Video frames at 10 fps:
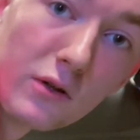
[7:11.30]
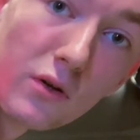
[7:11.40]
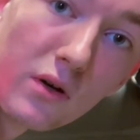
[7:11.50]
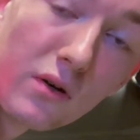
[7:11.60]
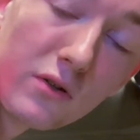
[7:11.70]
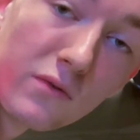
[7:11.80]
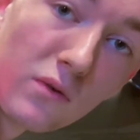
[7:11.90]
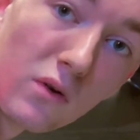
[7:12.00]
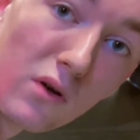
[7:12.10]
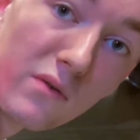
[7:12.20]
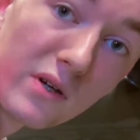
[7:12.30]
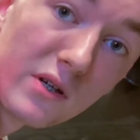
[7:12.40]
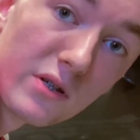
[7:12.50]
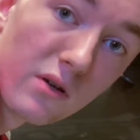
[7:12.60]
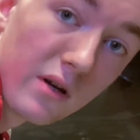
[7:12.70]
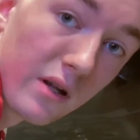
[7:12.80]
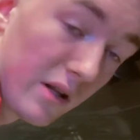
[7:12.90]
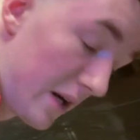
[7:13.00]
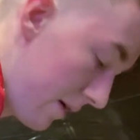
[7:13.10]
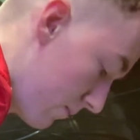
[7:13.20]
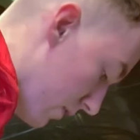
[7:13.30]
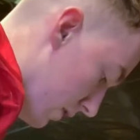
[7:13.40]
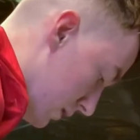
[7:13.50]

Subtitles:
try not to fall over because you're looking at the camera.